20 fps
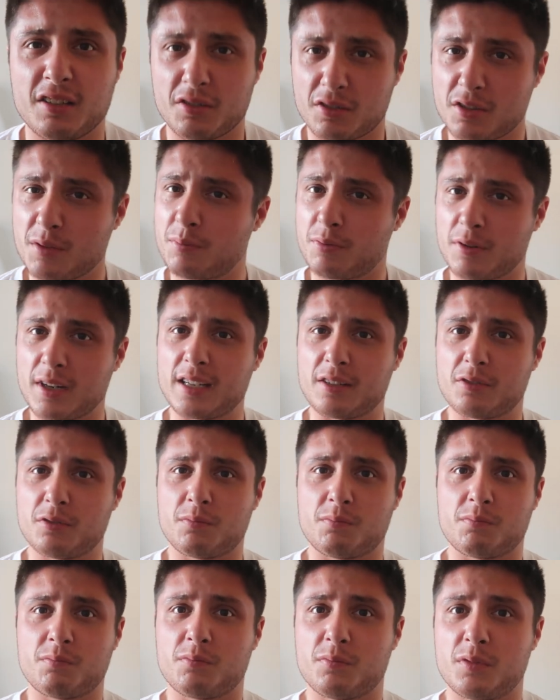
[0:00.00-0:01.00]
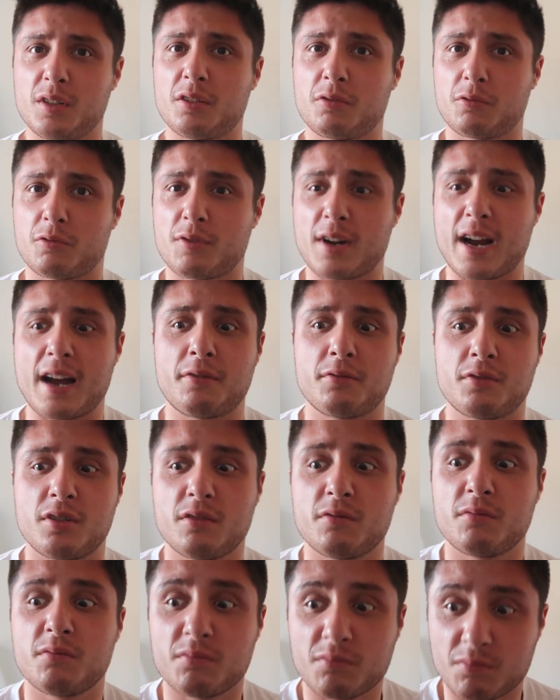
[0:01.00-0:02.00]
It looks a pretty good little ground,
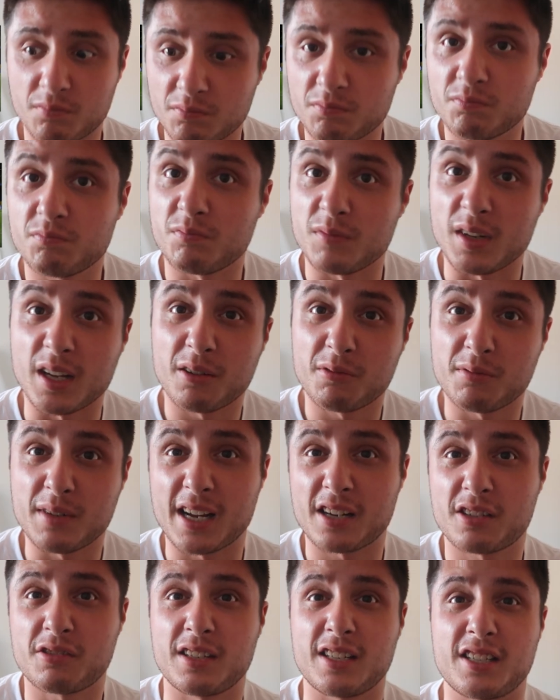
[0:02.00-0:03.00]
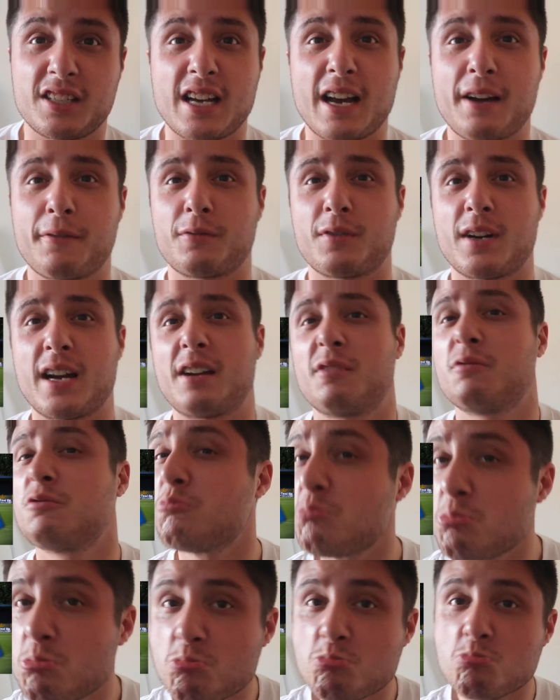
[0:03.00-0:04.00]
you know, National League South ground.